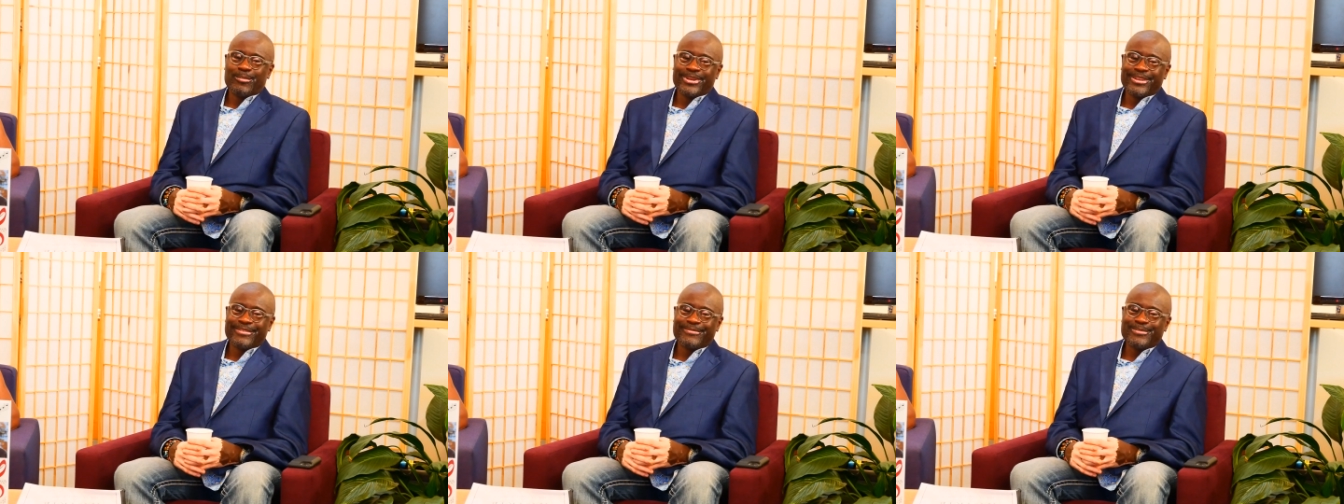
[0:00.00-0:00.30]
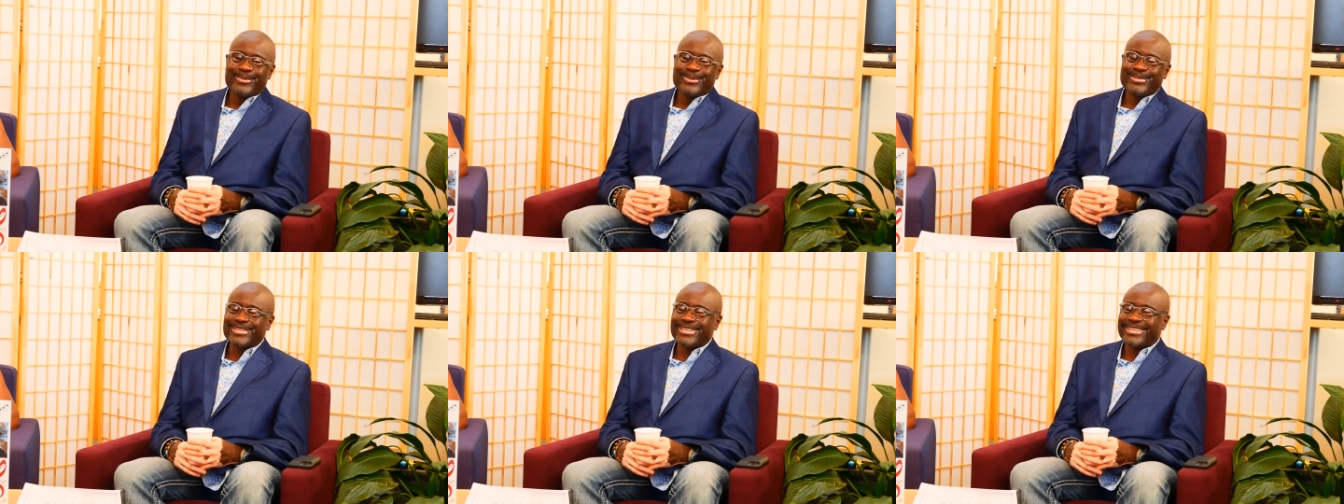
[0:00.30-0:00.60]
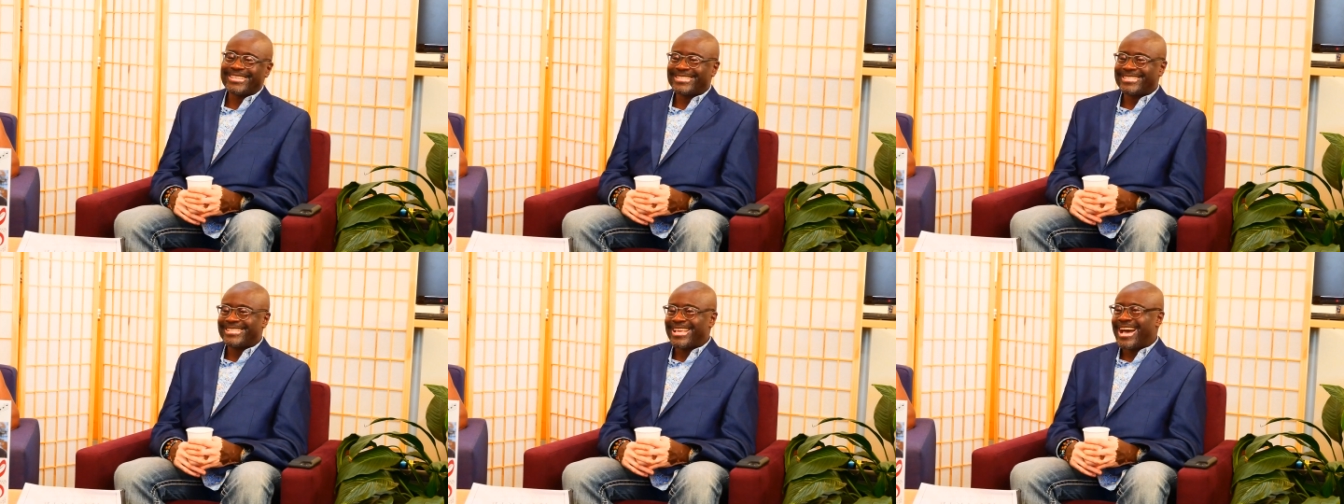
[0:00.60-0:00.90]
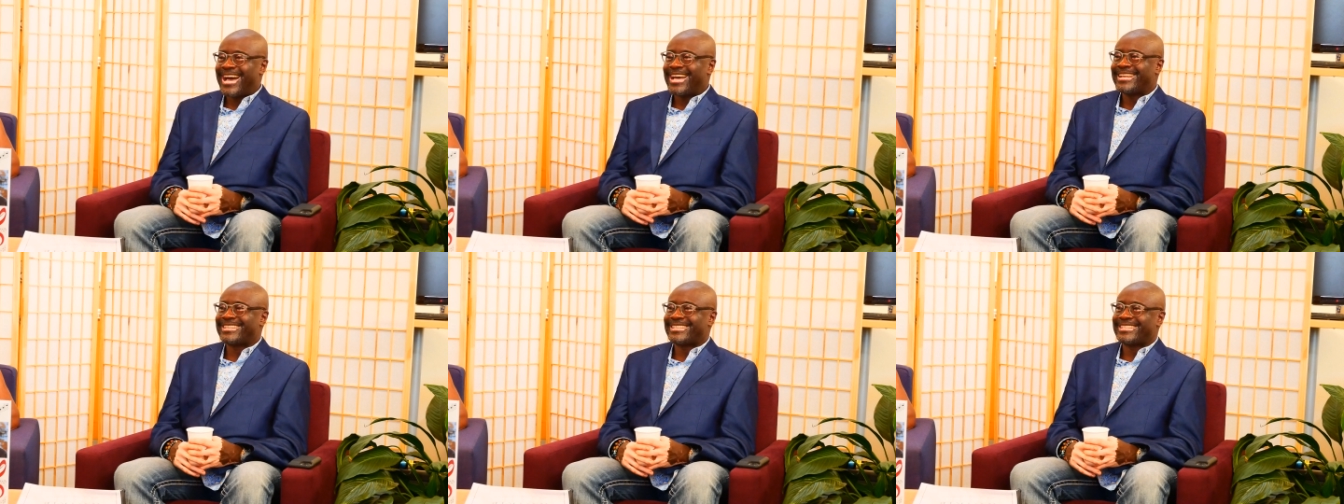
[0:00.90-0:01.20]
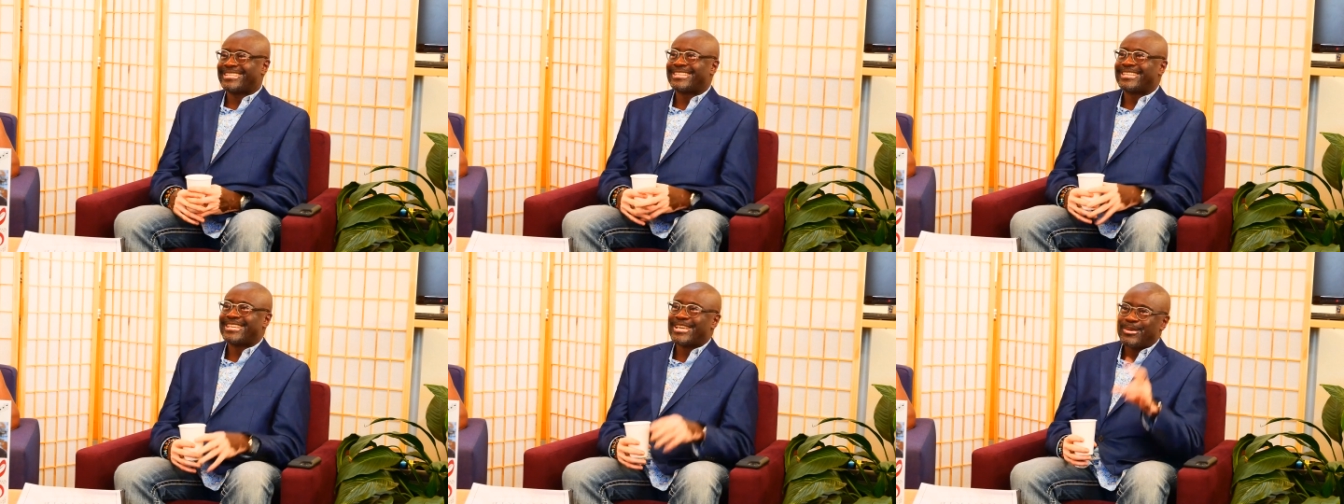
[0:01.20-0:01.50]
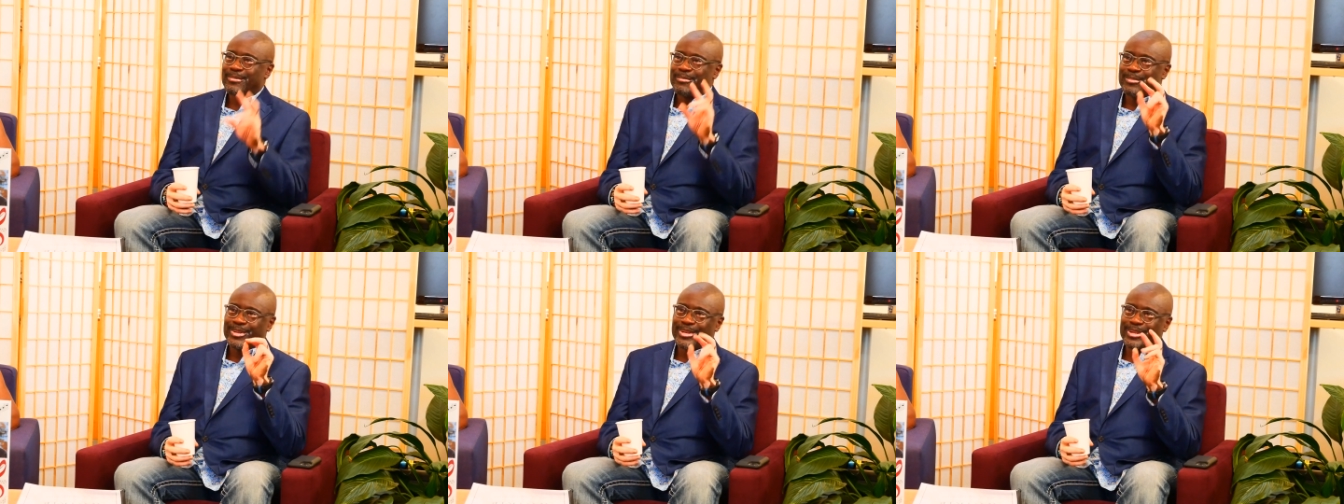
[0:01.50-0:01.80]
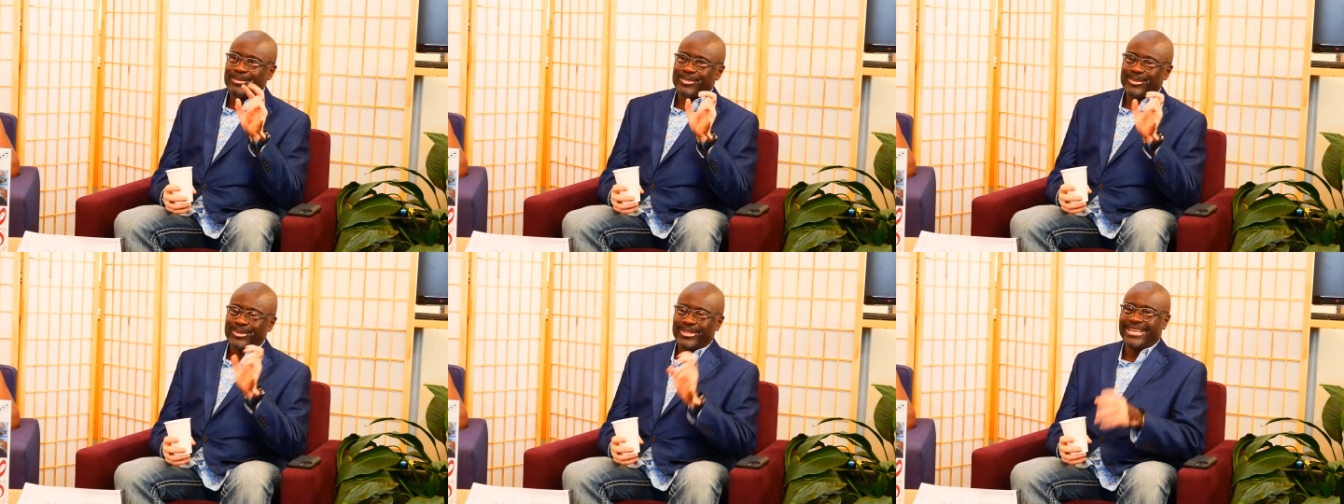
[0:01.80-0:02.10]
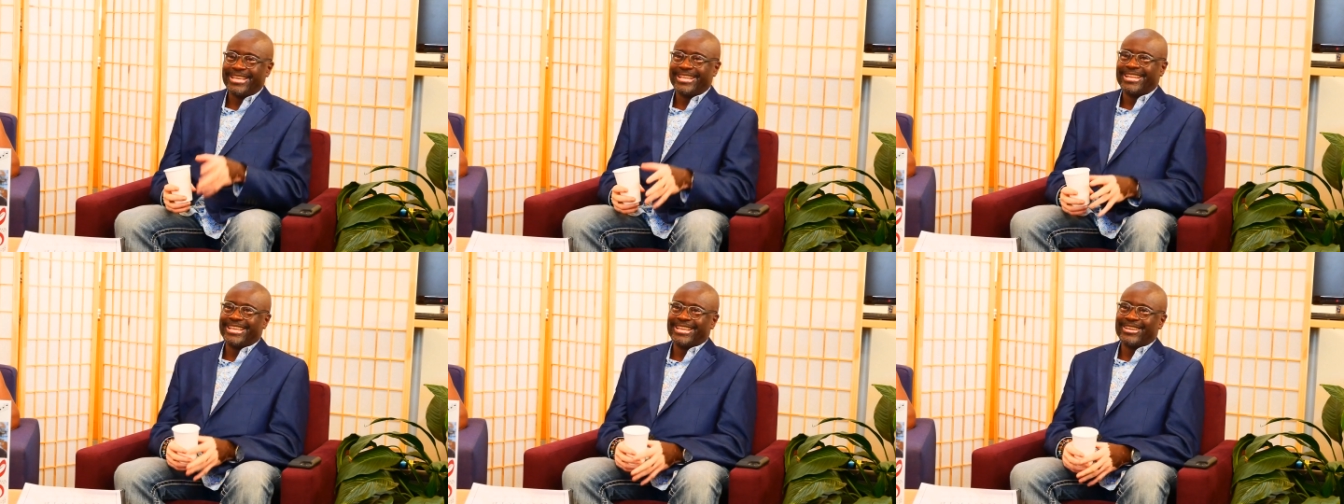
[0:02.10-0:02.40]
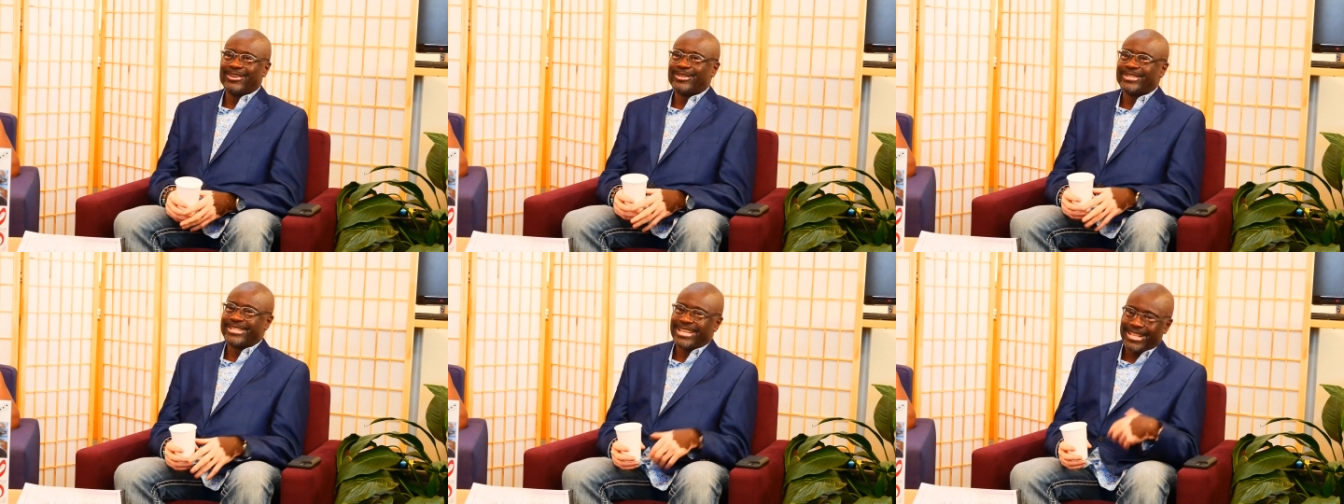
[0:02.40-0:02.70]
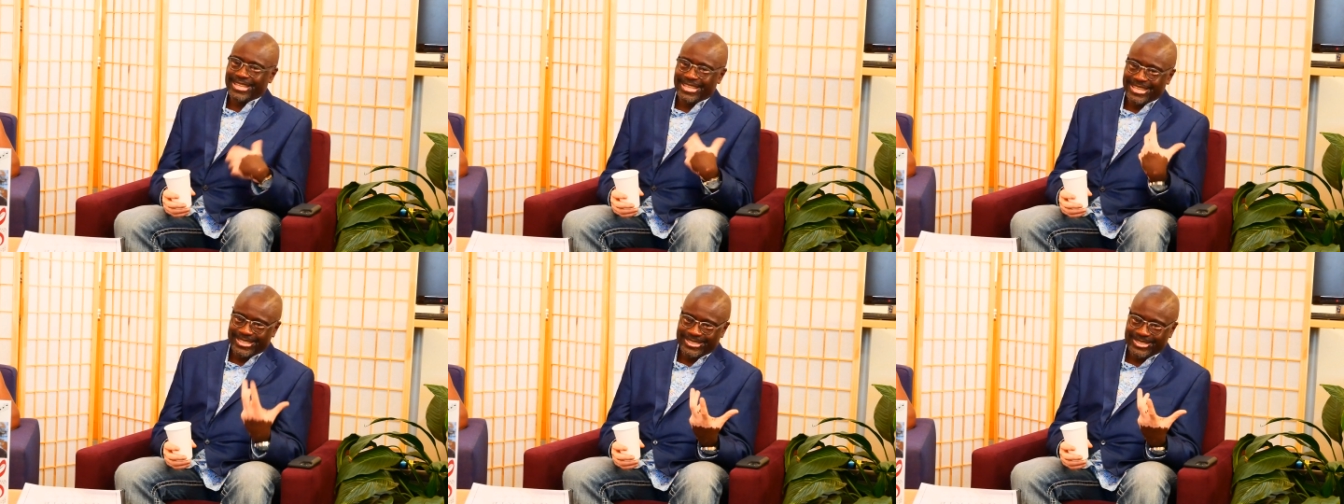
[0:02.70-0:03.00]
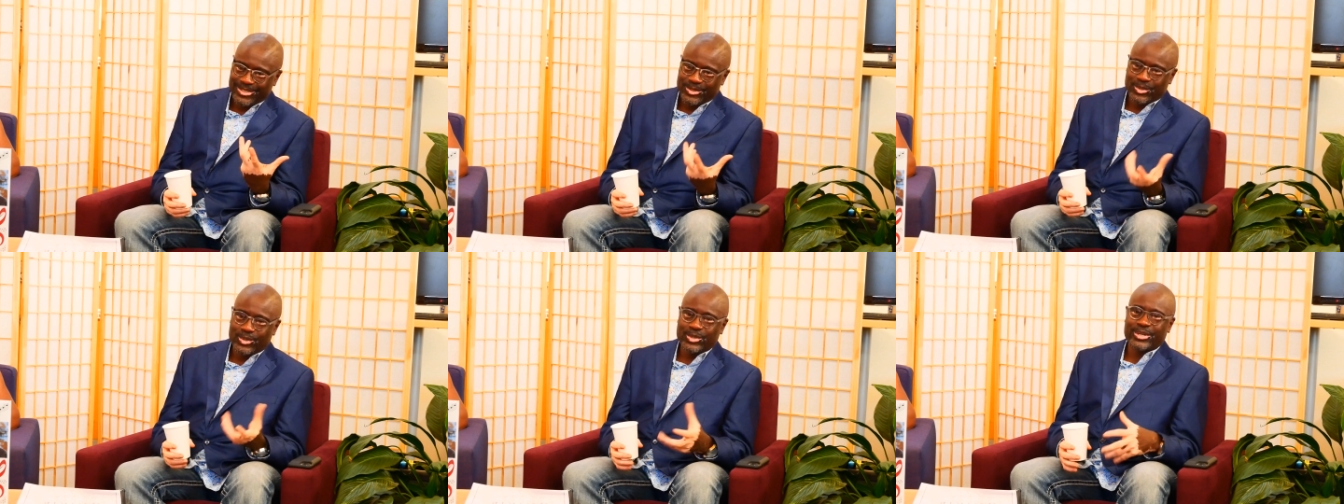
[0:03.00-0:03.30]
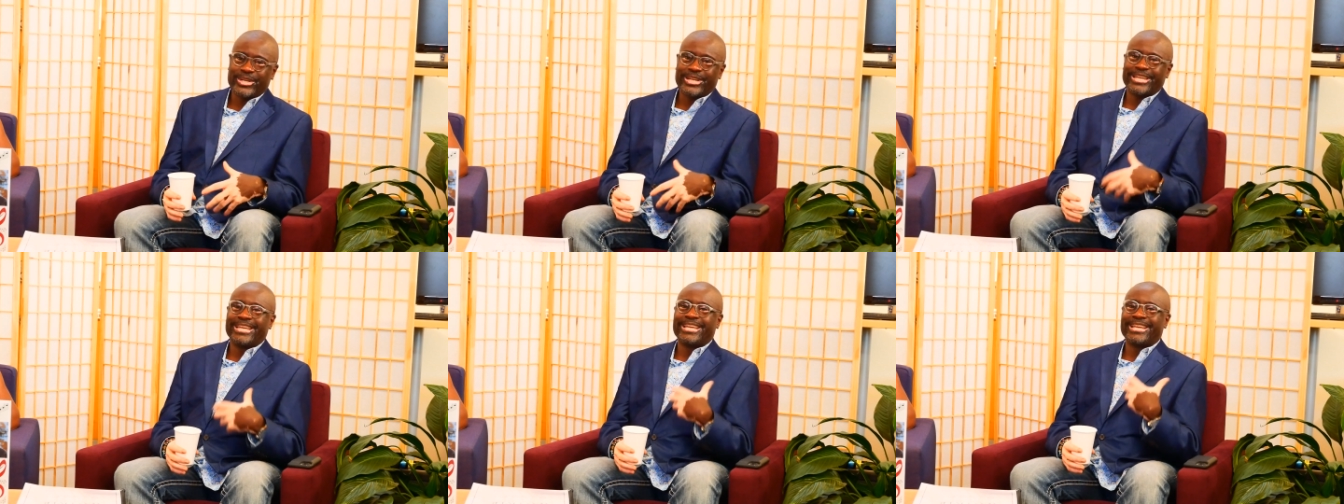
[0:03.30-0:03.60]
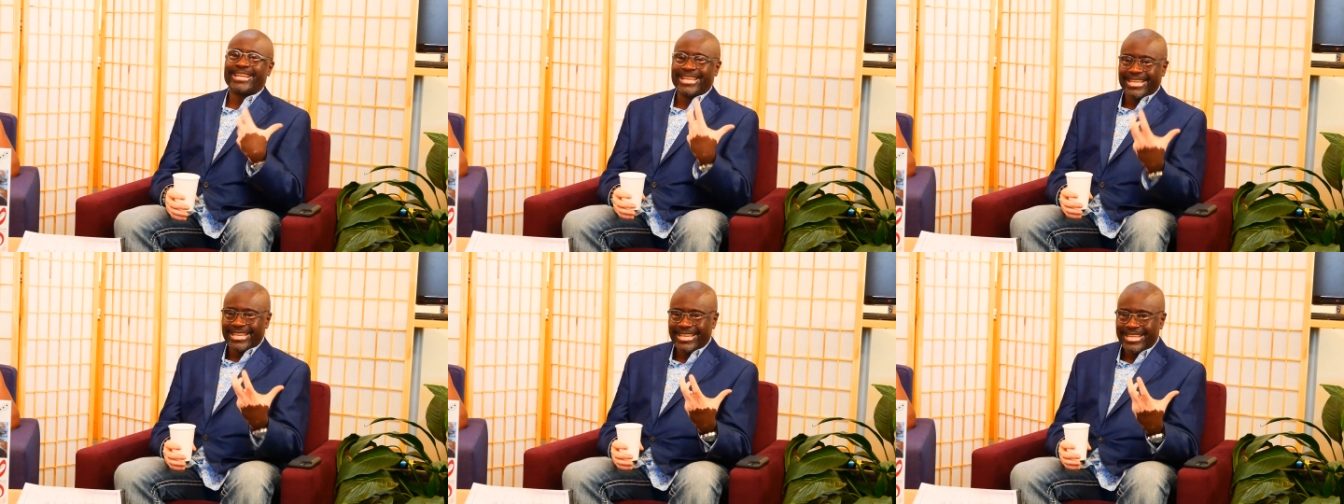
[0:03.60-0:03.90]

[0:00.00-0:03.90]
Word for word: But if music is not manipulating or telling a story,